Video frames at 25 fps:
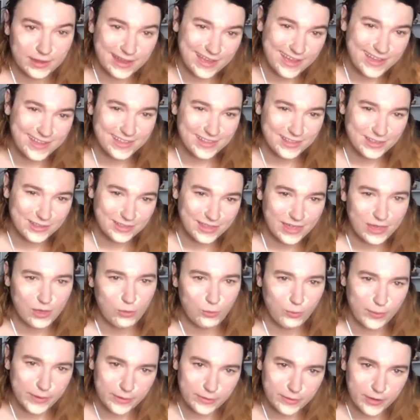I look like a
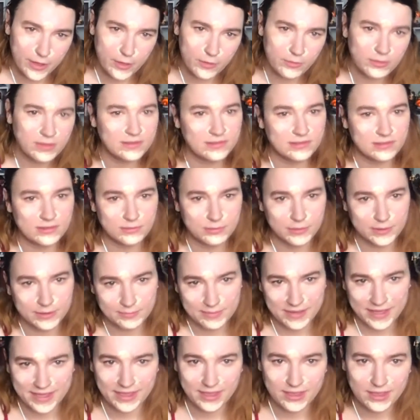weirdo, this is where
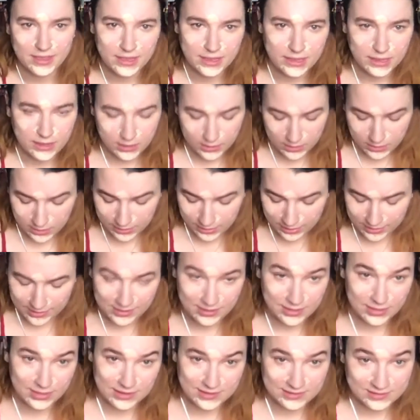my,
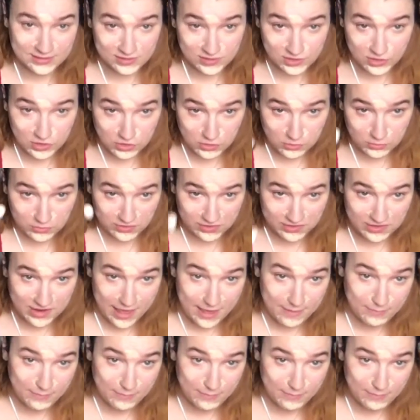this is a new step.